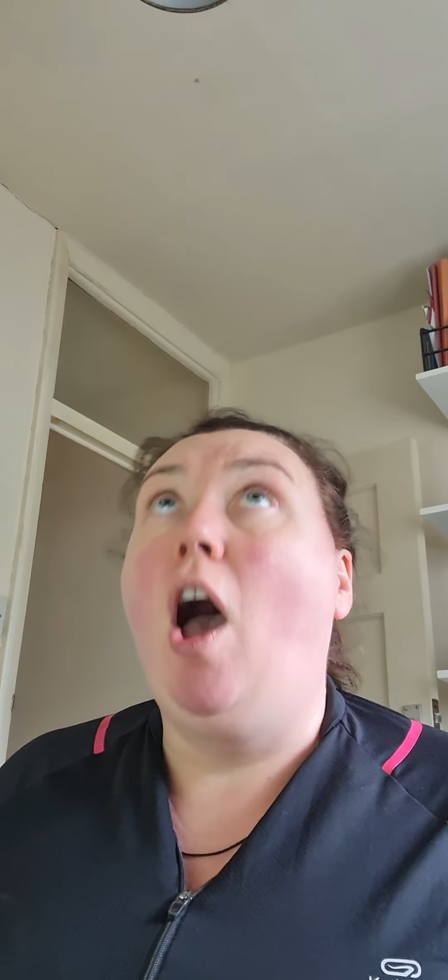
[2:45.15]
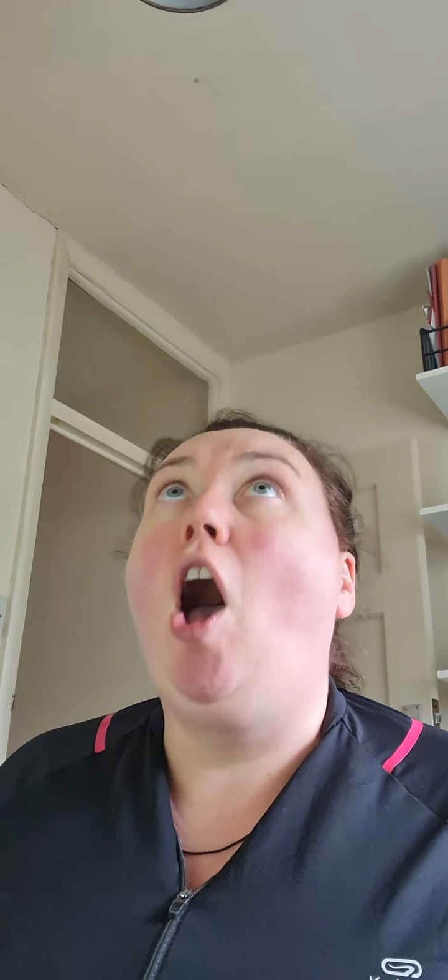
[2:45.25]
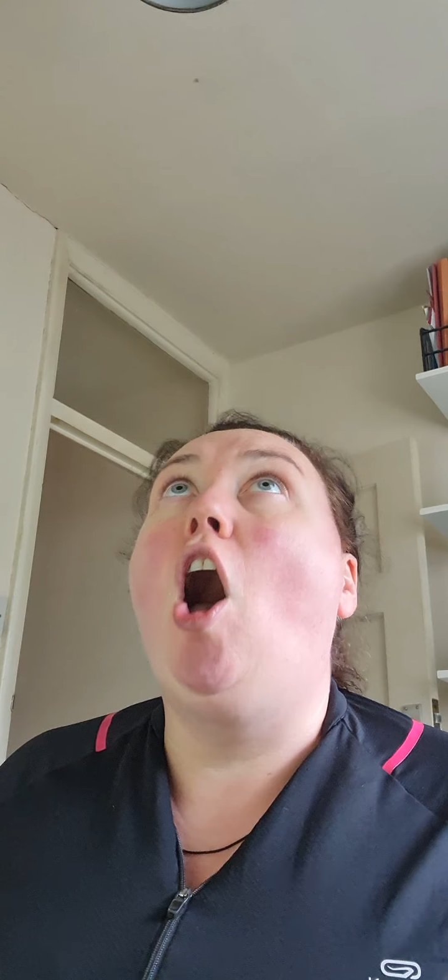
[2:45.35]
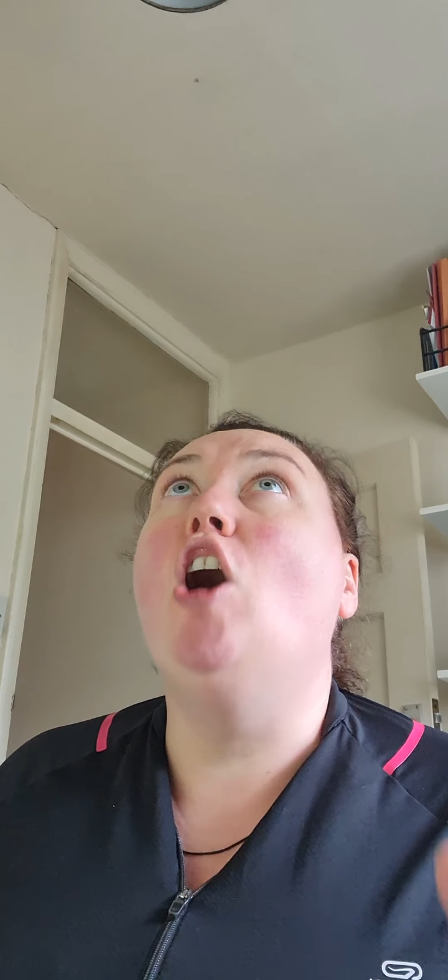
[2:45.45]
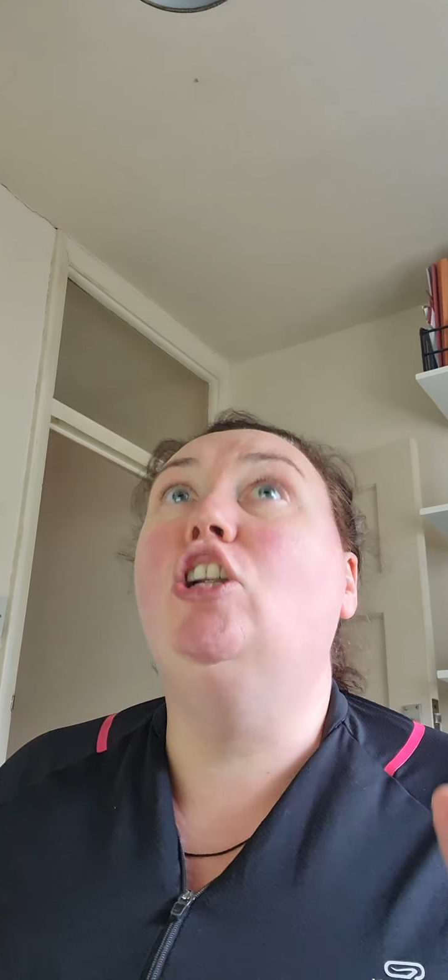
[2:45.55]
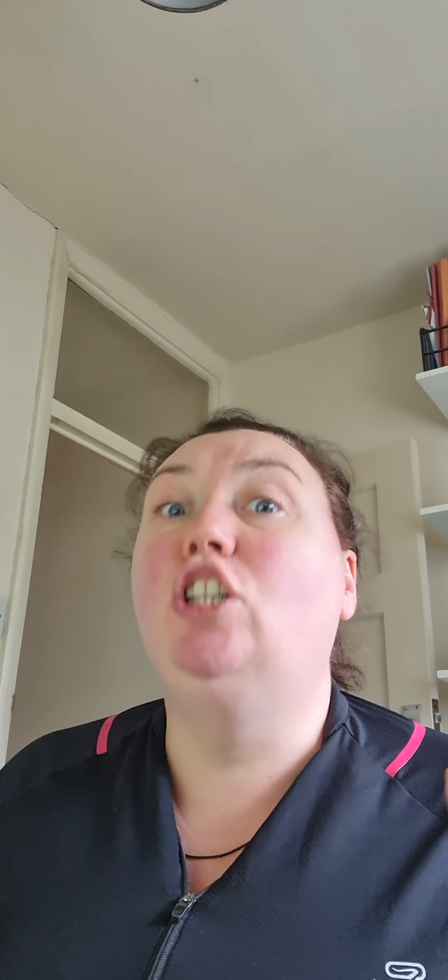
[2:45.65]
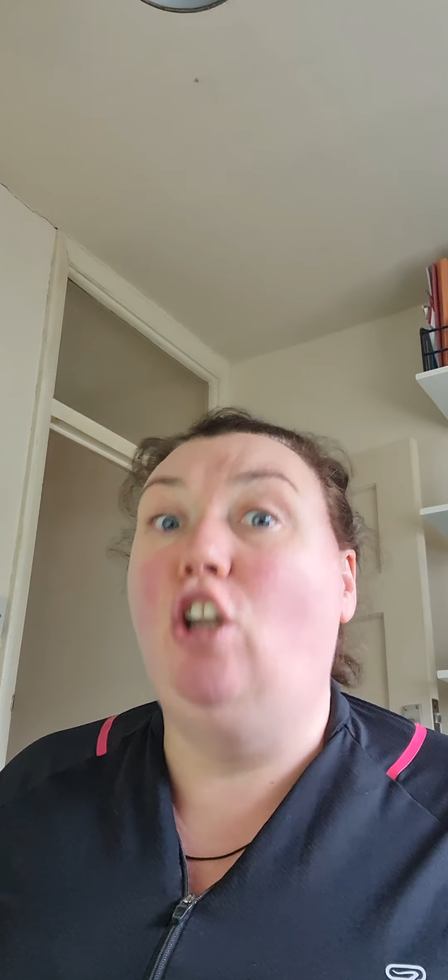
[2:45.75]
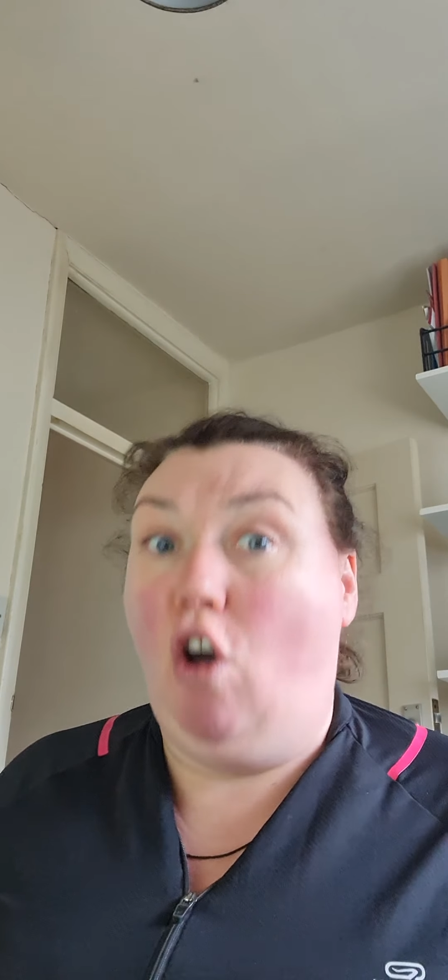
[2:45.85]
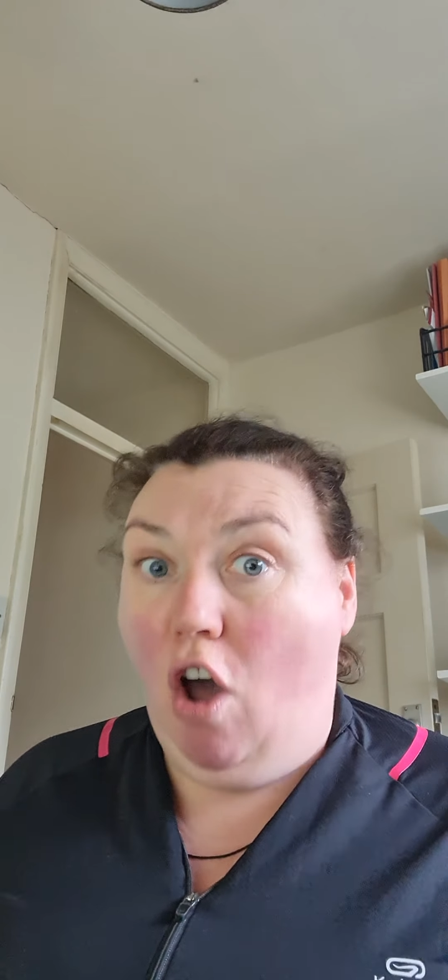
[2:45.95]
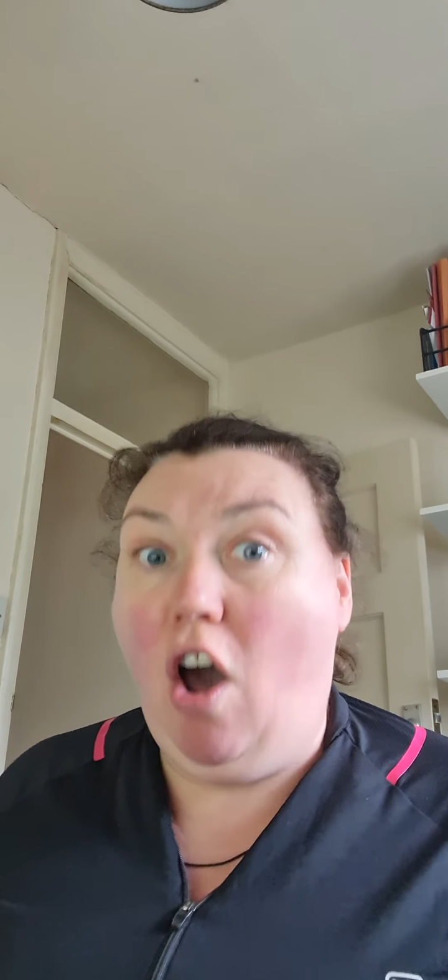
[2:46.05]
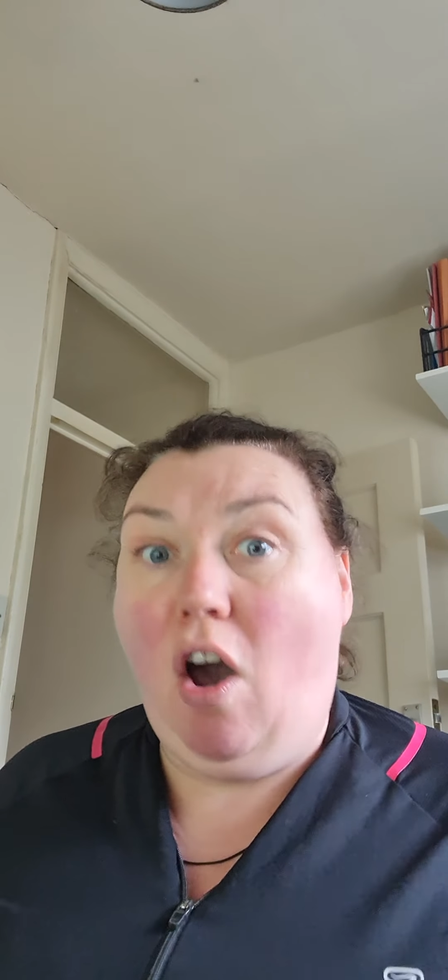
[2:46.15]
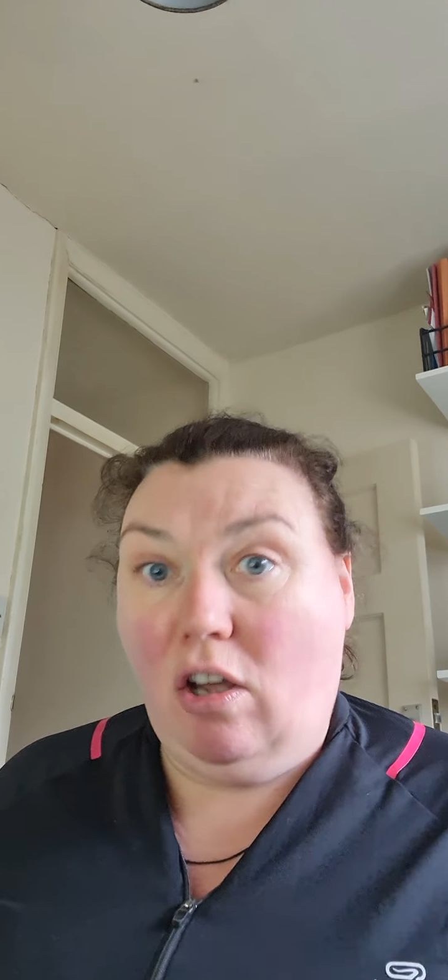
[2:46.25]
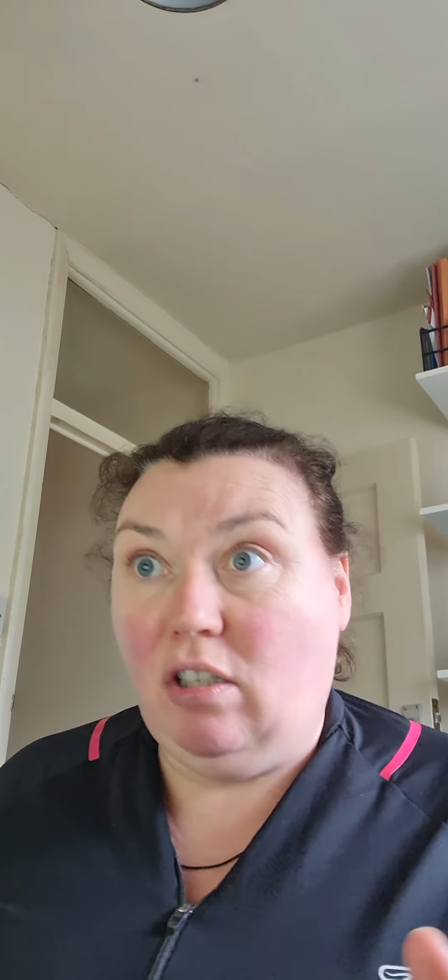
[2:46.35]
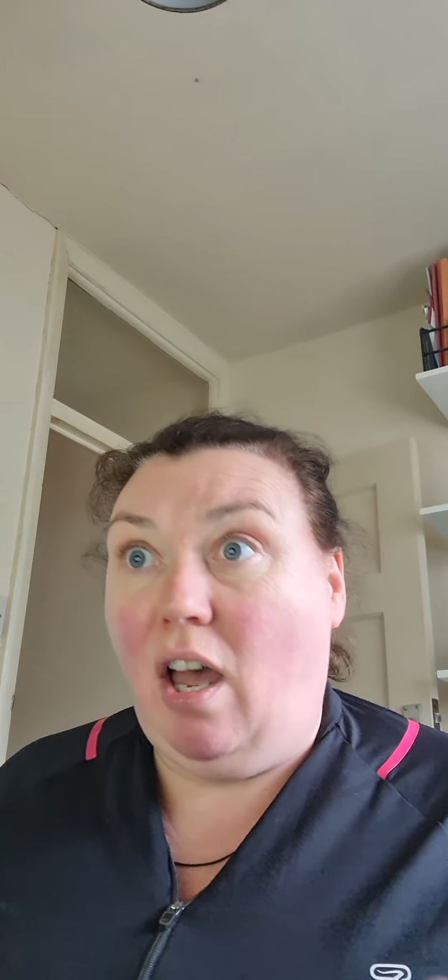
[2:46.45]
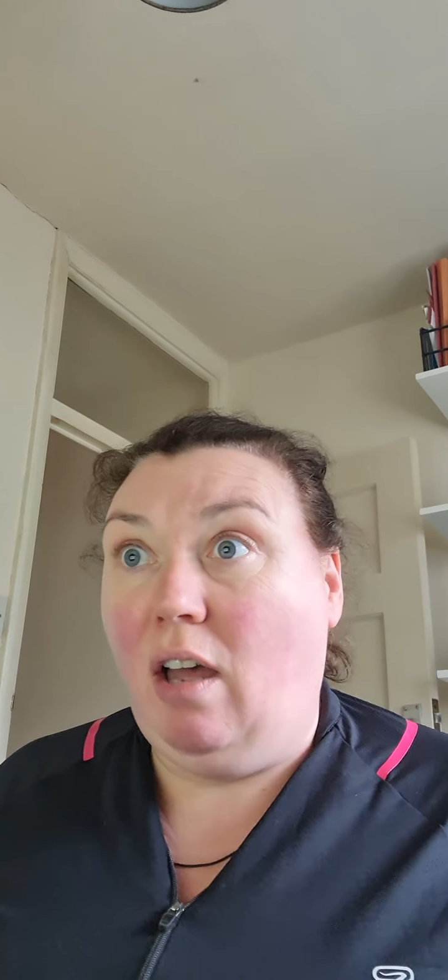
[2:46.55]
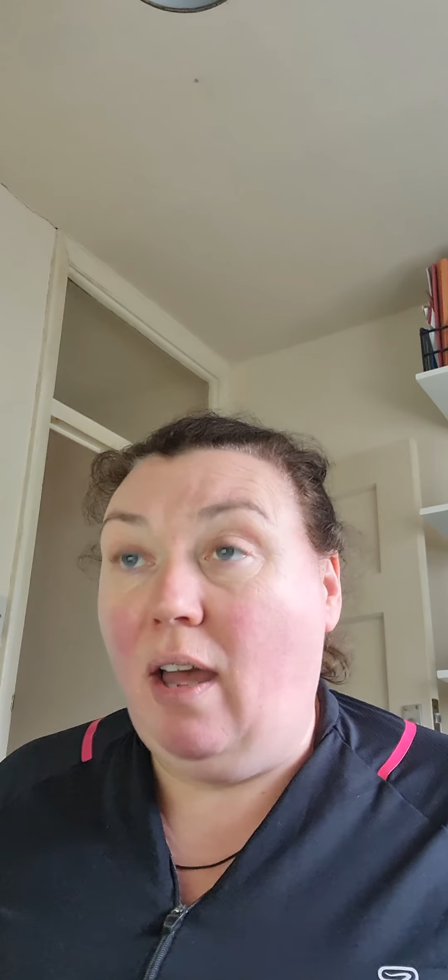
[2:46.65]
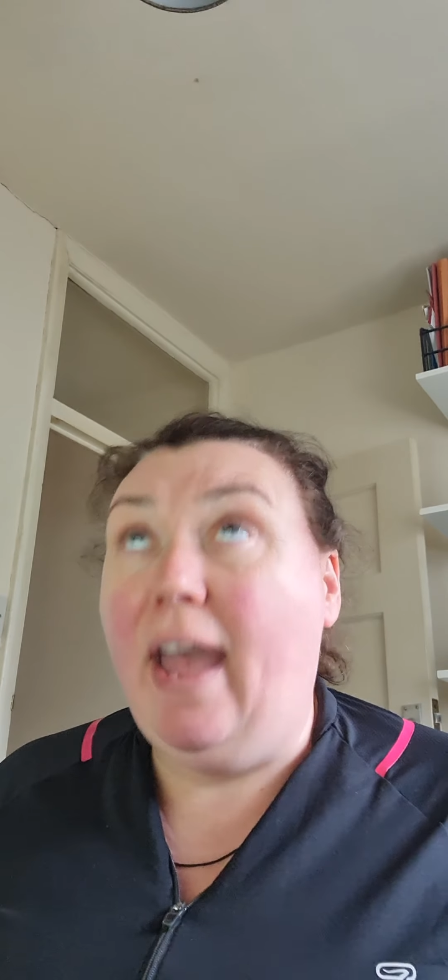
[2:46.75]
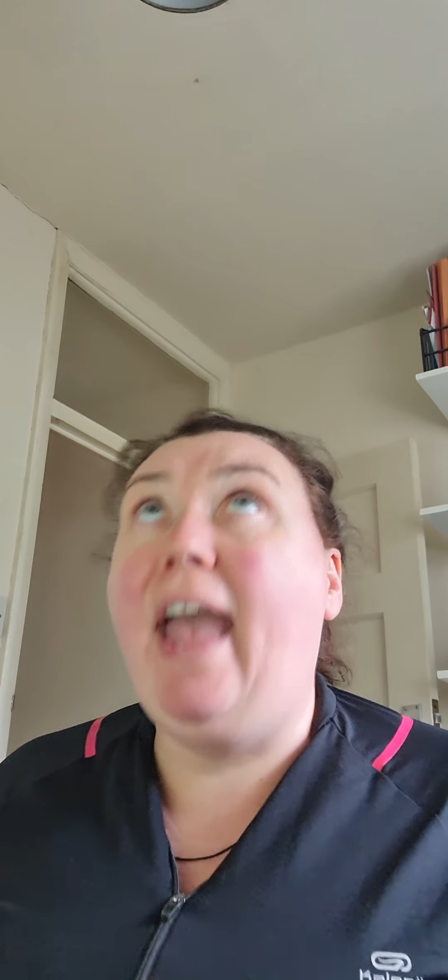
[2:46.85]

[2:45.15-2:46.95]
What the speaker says: A lot harder.